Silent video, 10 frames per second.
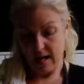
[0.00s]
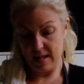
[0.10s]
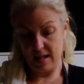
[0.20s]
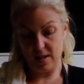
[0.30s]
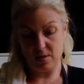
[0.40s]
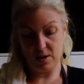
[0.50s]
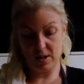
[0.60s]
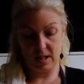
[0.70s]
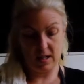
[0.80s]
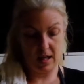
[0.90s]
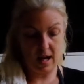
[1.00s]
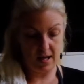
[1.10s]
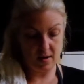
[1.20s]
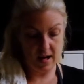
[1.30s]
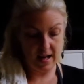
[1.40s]
And then you're just gonna
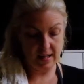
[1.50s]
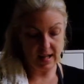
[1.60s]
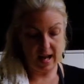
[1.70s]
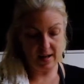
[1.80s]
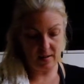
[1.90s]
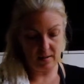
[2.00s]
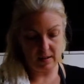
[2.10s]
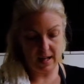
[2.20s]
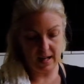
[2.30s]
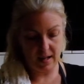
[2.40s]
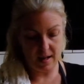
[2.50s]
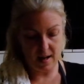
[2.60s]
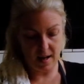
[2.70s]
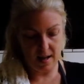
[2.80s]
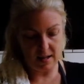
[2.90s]
cut your heads. I don't like
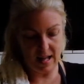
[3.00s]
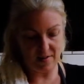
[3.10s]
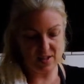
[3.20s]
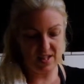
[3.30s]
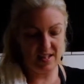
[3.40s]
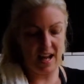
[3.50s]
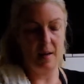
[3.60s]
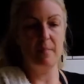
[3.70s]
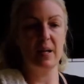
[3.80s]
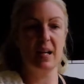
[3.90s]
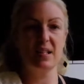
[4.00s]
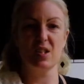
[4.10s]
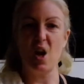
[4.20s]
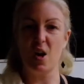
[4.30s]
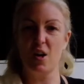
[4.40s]
a lot of stem because
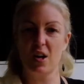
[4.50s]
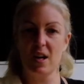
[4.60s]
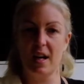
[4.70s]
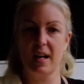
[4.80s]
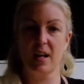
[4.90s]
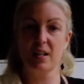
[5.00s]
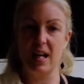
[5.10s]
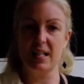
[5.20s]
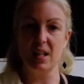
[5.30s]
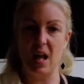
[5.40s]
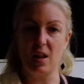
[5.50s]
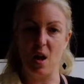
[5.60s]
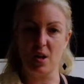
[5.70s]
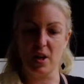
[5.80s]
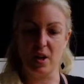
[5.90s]
it's harder and it takes a lot
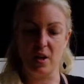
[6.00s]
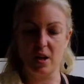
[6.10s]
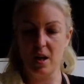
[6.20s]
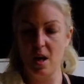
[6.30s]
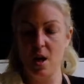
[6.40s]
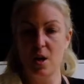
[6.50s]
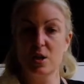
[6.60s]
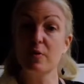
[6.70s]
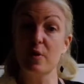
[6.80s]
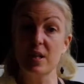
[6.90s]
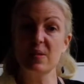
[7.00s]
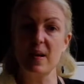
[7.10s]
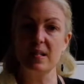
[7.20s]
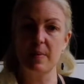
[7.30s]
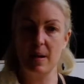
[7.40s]
longer to cook. So for this
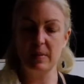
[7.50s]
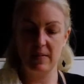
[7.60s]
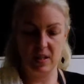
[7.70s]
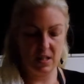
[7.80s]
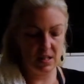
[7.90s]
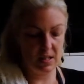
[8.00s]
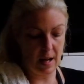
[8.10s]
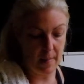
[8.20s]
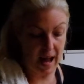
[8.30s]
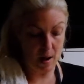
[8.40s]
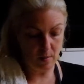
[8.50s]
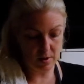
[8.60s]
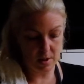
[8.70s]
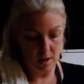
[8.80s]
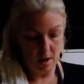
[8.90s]
recipe, I'm leaving the stem
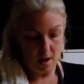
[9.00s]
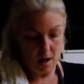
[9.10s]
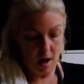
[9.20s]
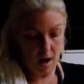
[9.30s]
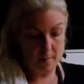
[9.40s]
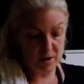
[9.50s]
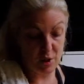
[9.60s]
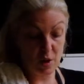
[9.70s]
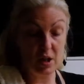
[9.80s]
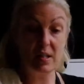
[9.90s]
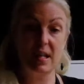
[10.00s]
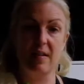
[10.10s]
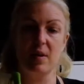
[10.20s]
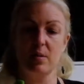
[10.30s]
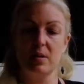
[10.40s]
out. But you could
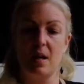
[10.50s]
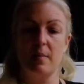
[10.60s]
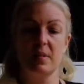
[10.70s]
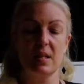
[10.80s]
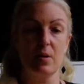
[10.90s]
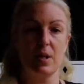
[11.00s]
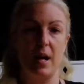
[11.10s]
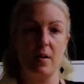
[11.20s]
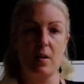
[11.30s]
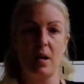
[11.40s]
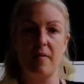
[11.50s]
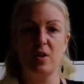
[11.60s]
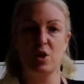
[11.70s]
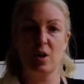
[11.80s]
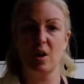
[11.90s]
save those stems, and they're tender enough
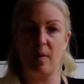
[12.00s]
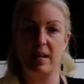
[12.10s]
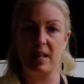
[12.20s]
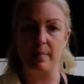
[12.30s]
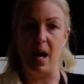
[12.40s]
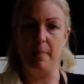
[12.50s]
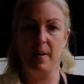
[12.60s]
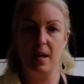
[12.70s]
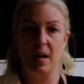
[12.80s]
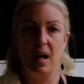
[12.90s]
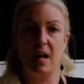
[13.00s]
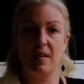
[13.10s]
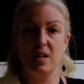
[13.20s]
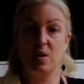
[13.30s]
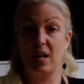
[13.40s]
that you can grate them up, and
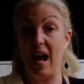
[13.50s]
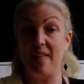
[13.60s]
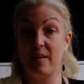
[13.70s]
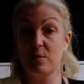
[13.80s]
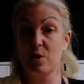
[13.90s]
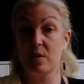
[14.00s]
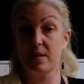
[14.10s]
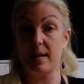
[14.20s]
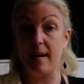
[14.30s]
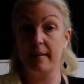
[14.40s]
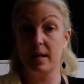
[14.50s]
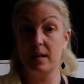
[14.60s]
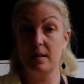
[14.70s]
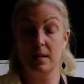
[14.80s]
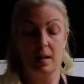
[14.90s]
then you can add them to a
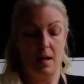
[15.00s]
salad.